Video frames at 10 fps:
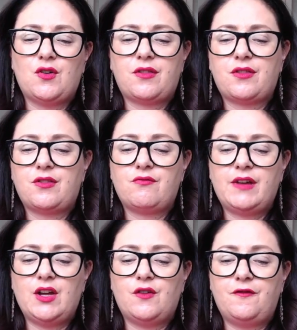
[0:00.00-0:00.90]
got
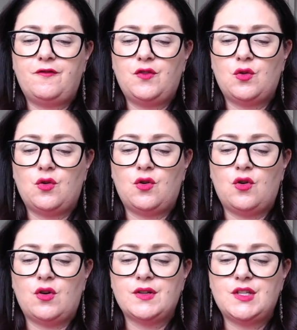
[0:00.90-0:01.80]
3 or
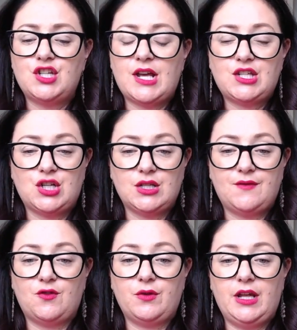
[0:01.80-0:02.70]
4 suggestions
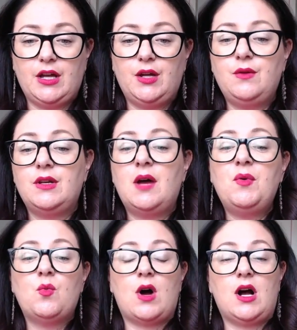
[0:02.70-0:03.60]
for you.
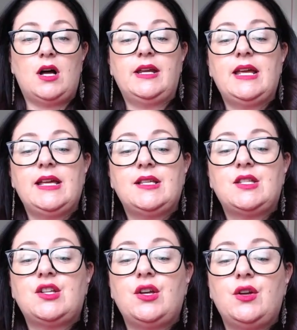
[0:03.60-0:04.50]
Number 1
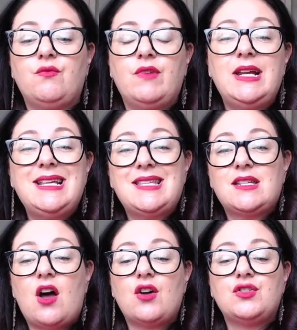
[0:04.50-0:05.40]
is to really
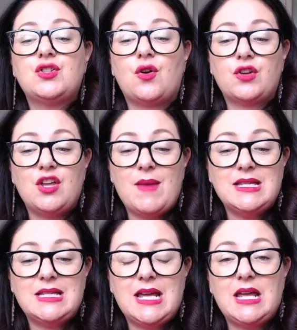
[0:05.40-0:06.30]
start
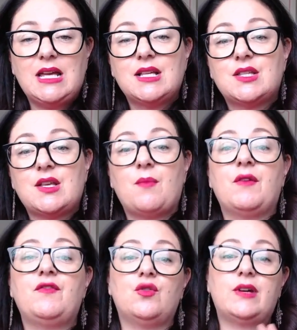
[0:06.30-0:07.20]
documenting some
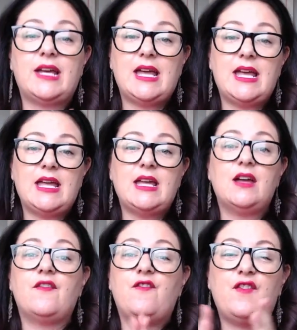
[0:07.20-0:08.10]
of your
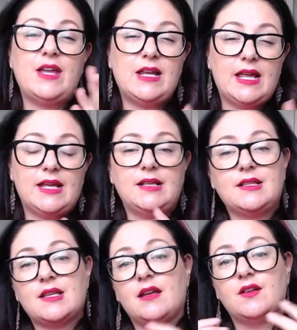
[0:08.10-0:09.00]
key
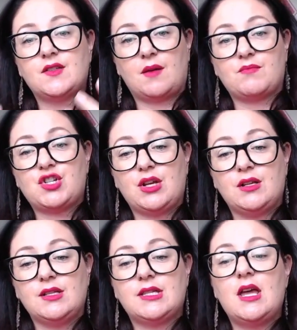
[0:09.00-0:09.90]
feelings and
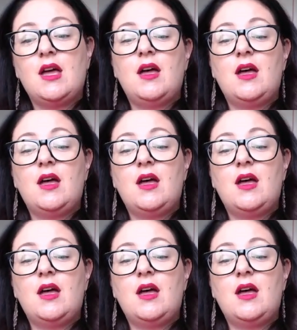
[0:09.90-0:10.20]
assumptions